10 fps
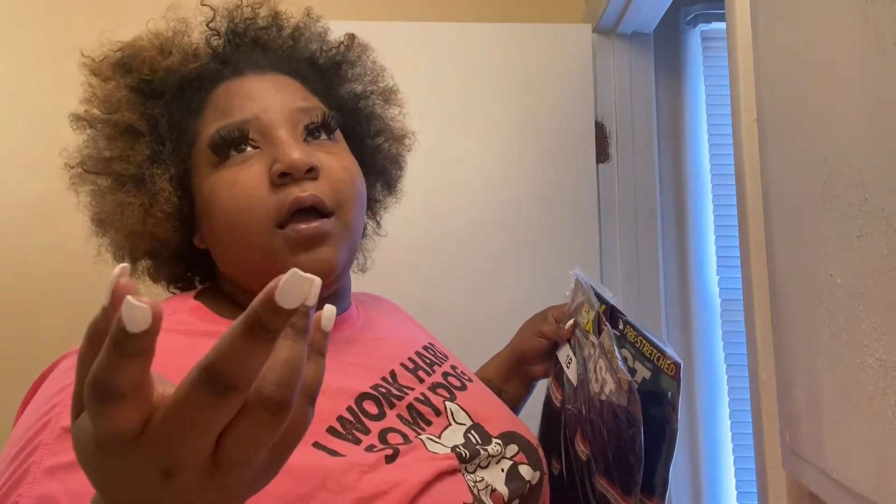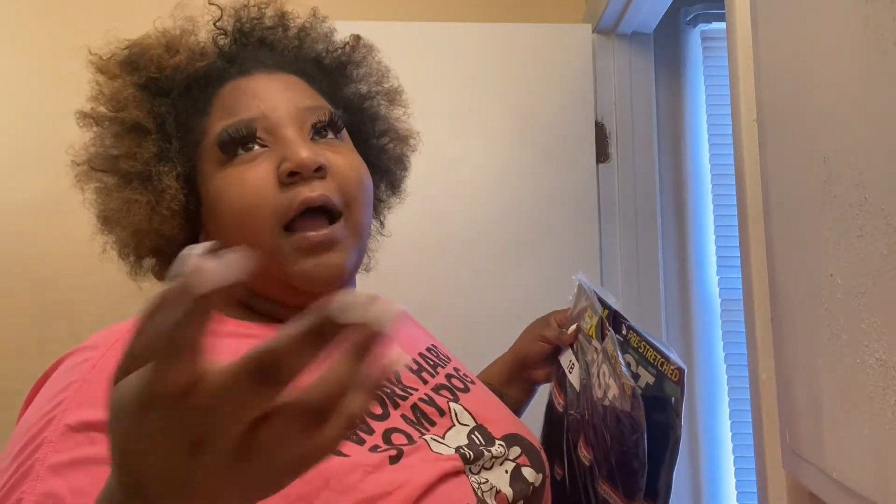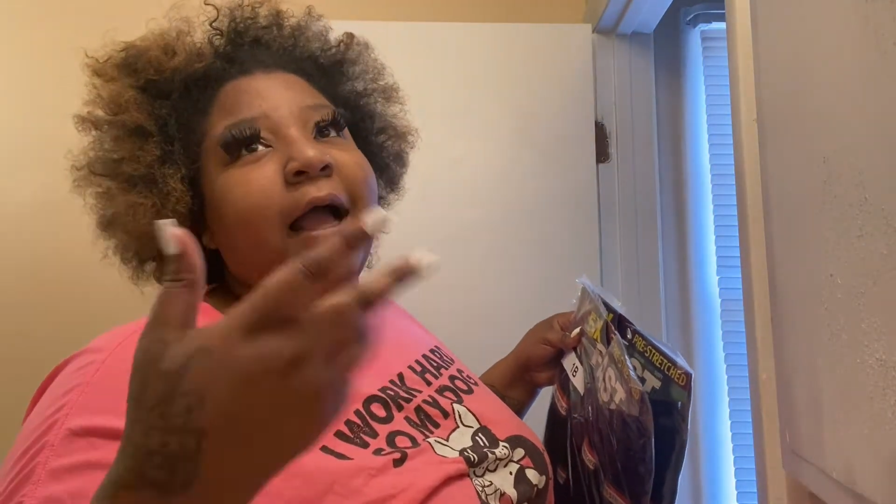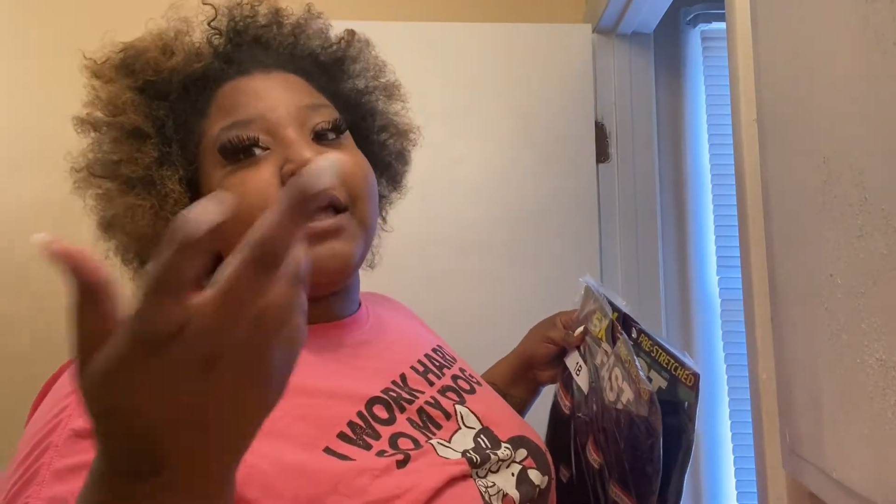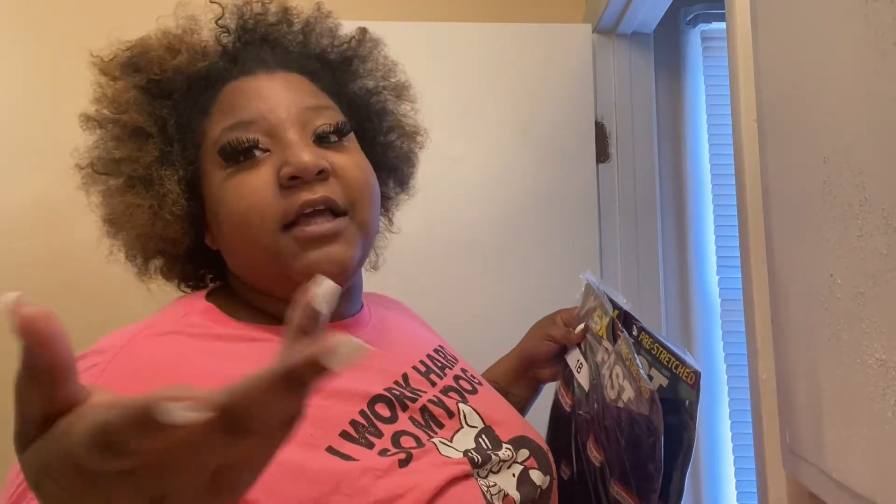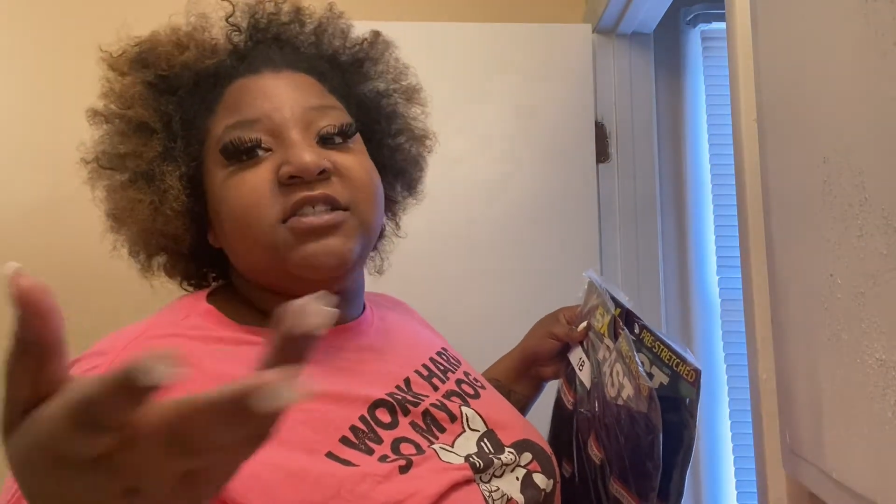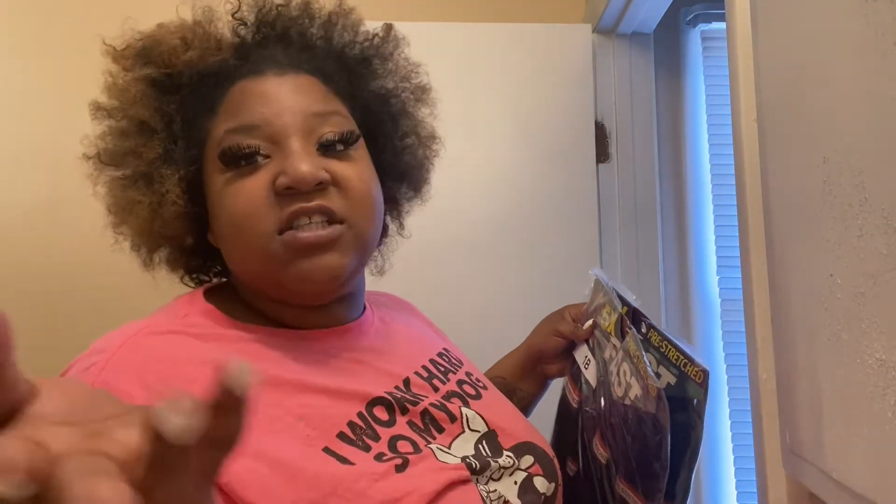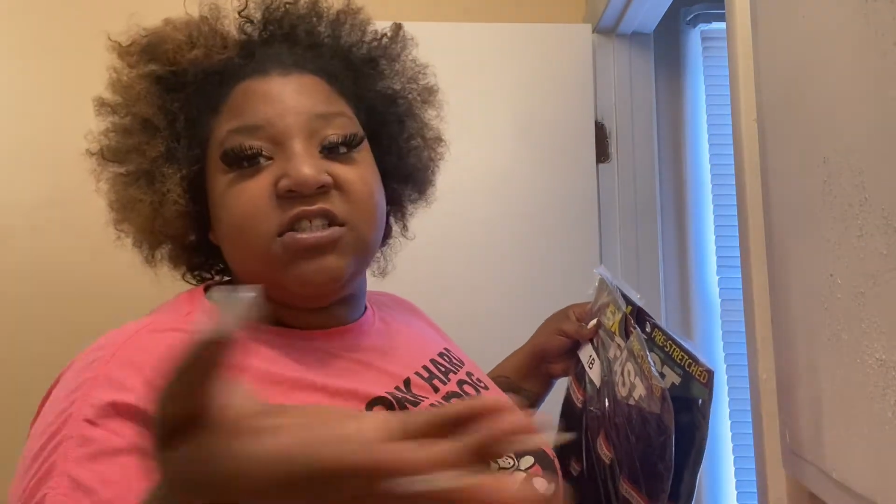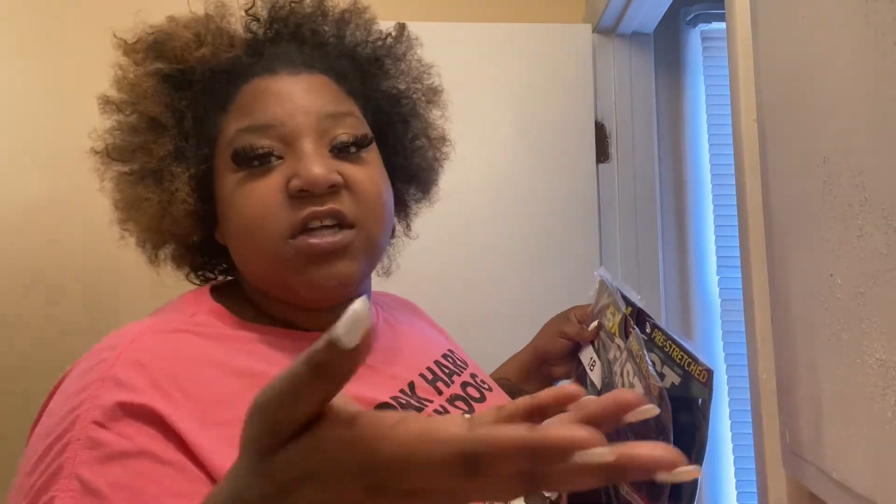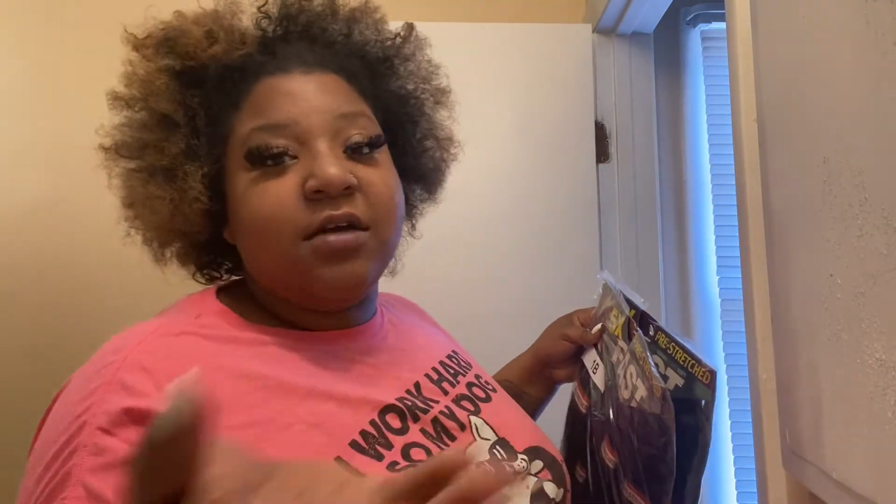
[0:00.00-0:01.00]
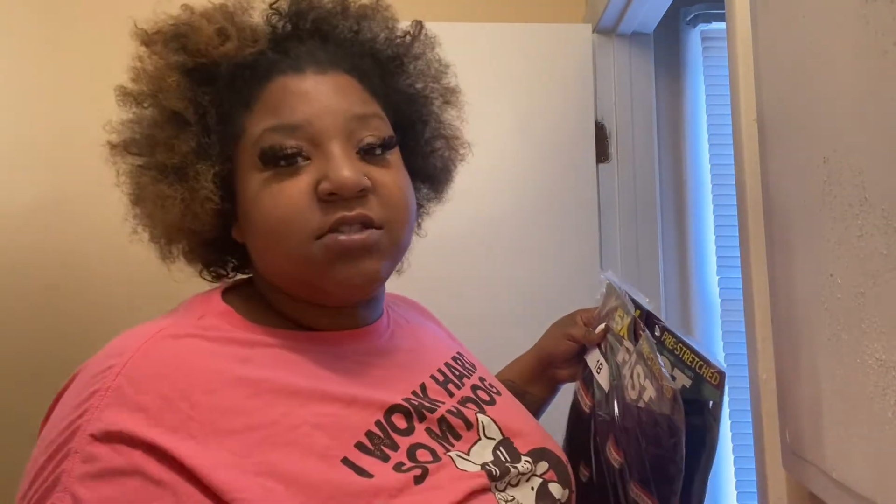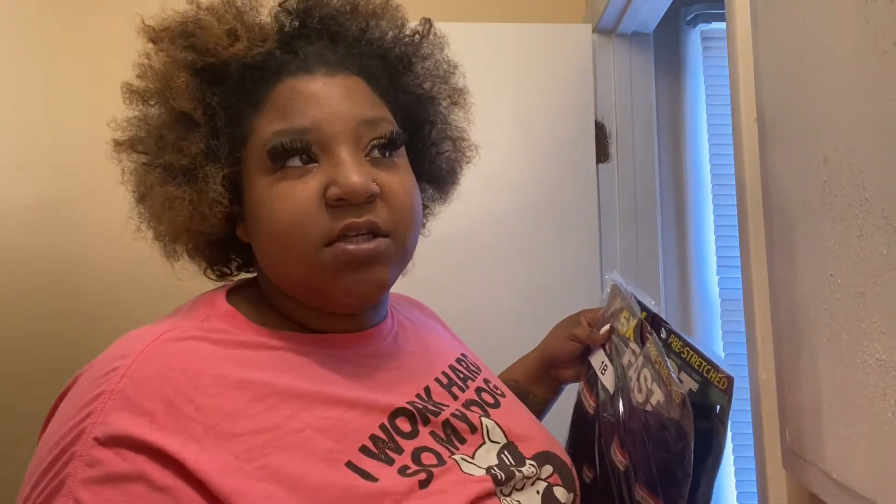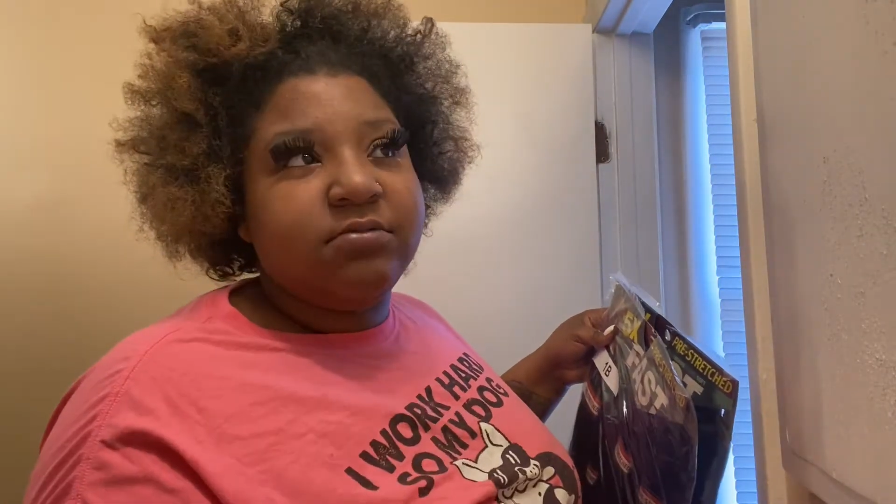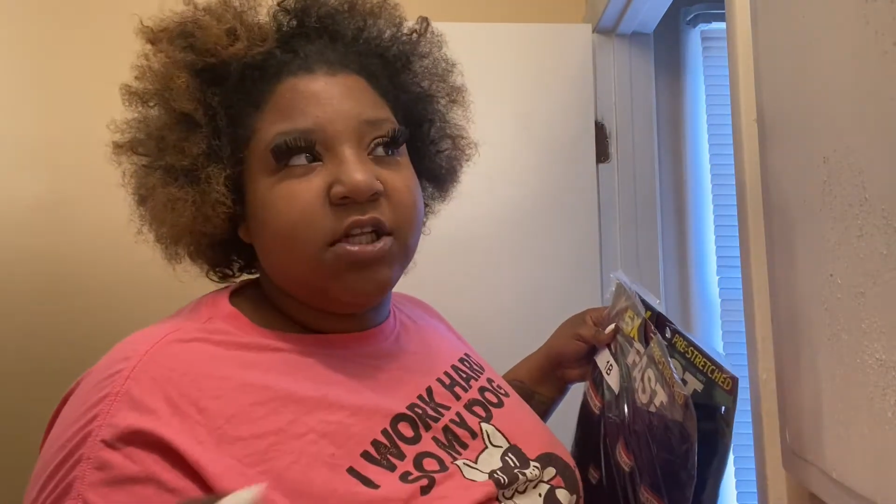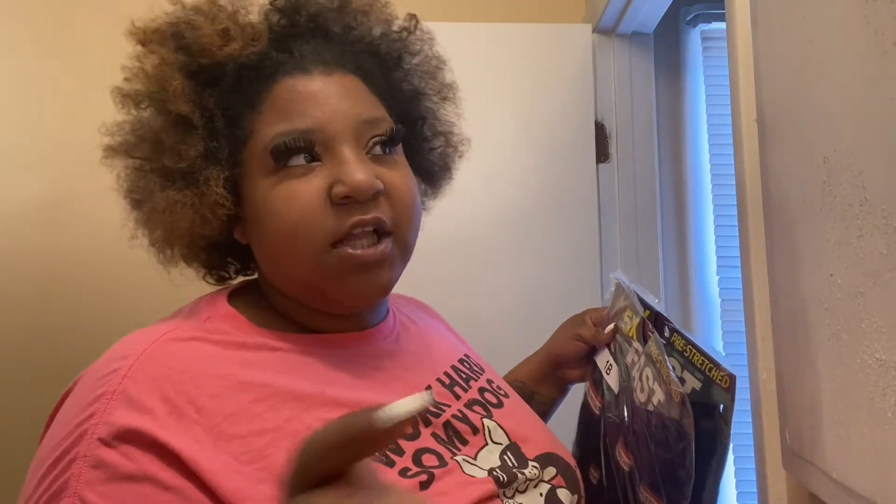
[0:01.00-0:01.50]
I can't teach y'all something